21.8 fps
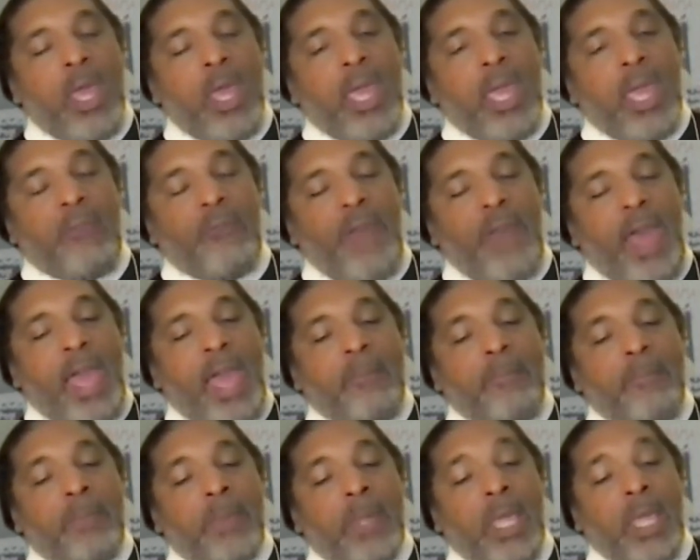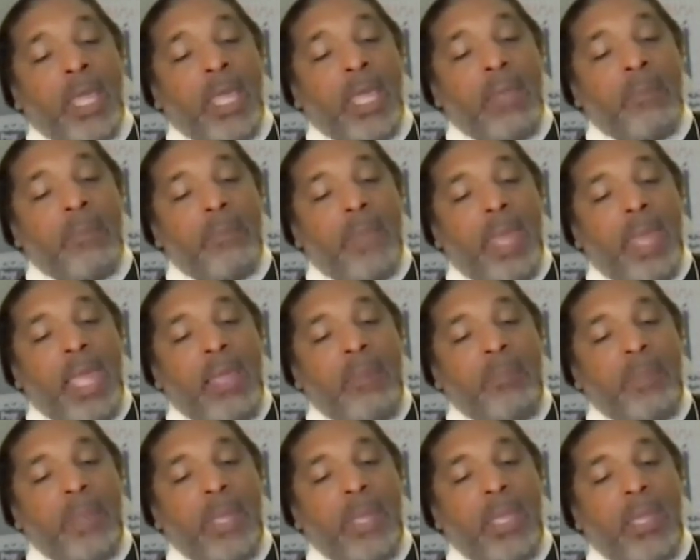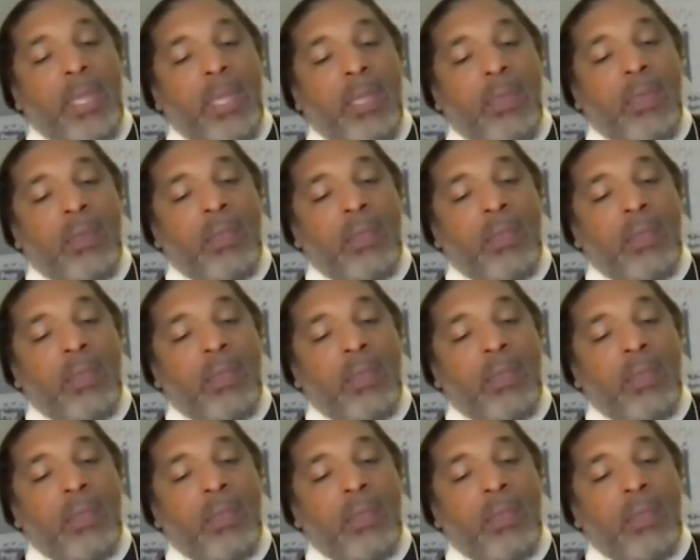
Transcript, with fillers: In fact, it may be